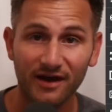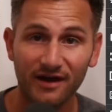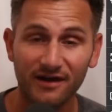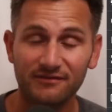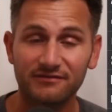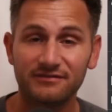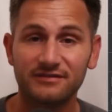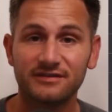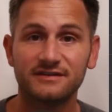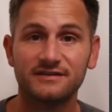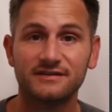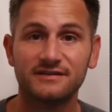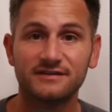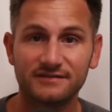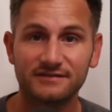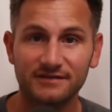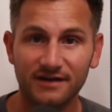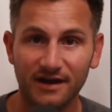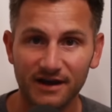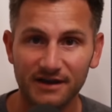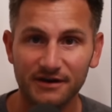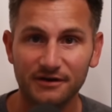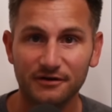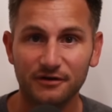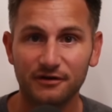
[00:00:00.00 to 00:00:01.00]
have the
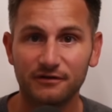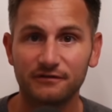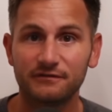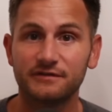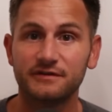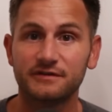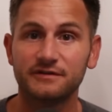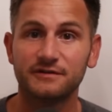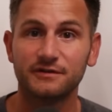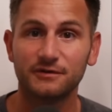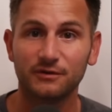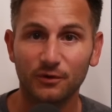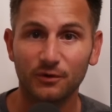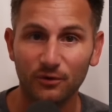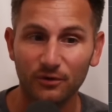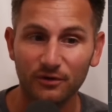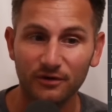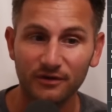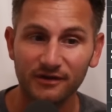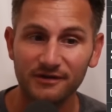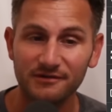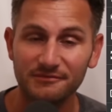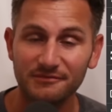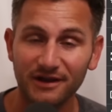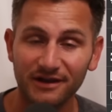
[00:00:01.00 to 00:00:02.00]
designer of the
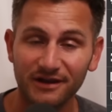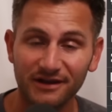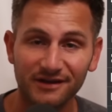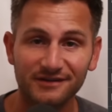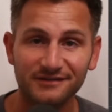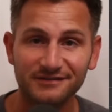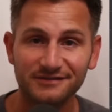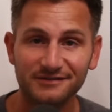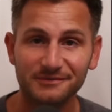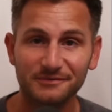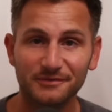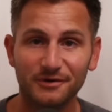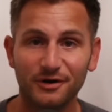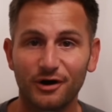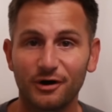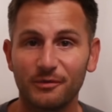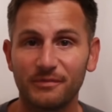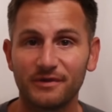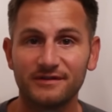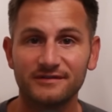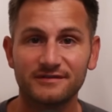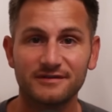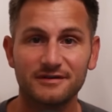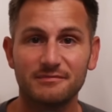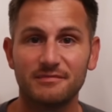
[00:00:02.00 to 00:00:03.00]
DeLorean making some
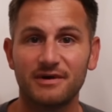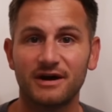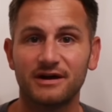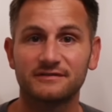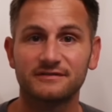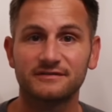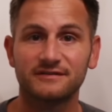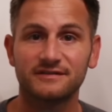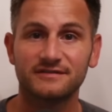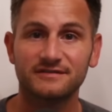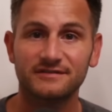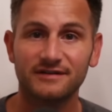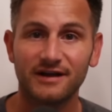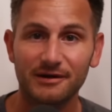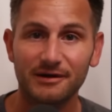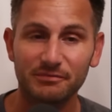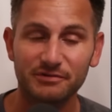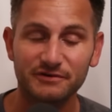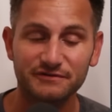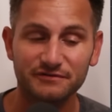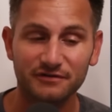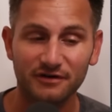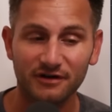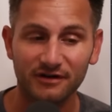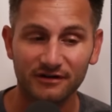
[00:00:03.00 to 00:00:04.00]
comments about the
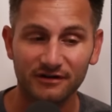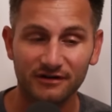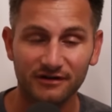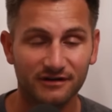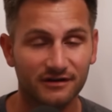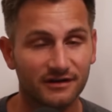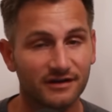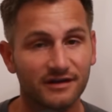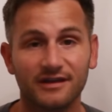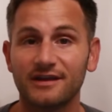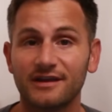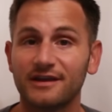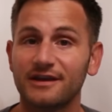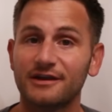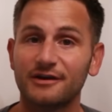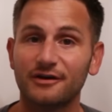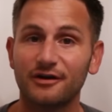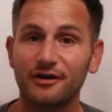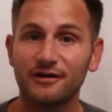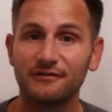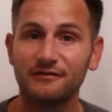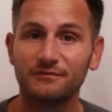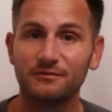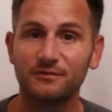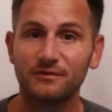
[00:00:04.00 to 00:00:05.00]
Cybertruck, kicking it
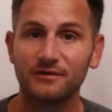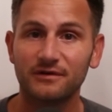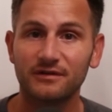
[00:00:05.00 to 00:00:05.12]
off